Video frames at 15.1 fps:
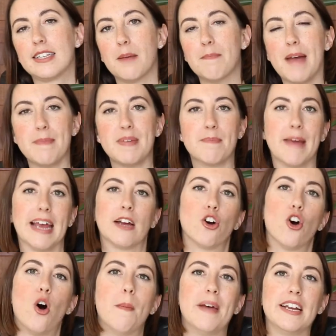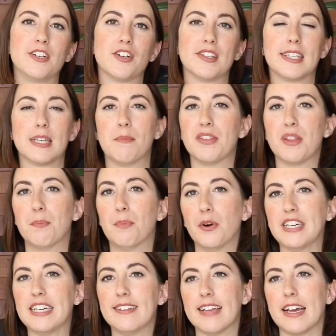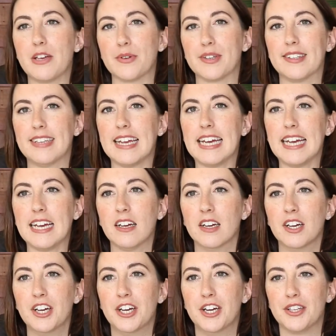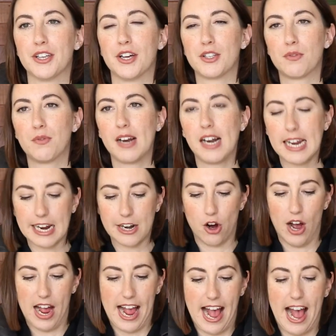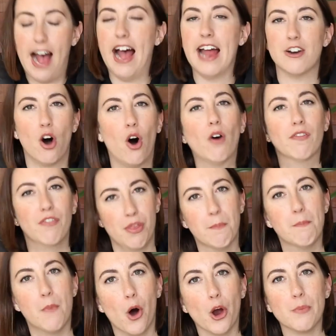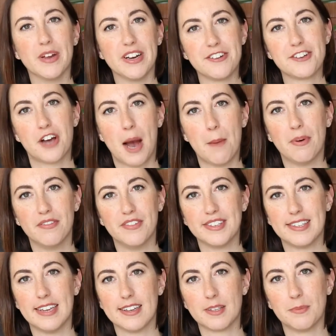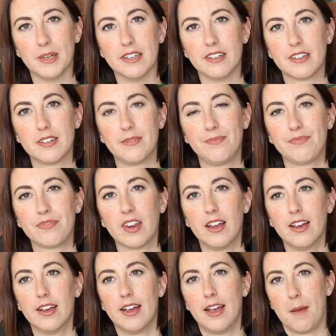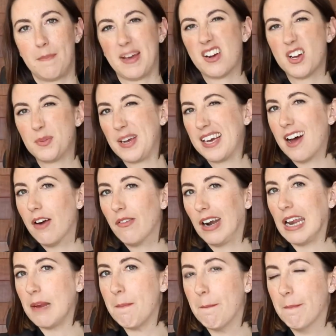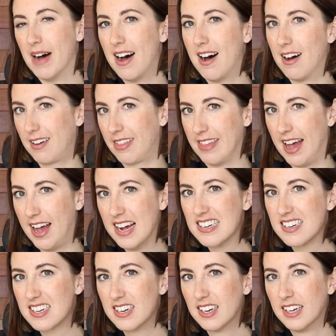to maybe make comment on some of the bodies that you're seeing. So it's really an of the moment type of assessment. Because we can't really mark that,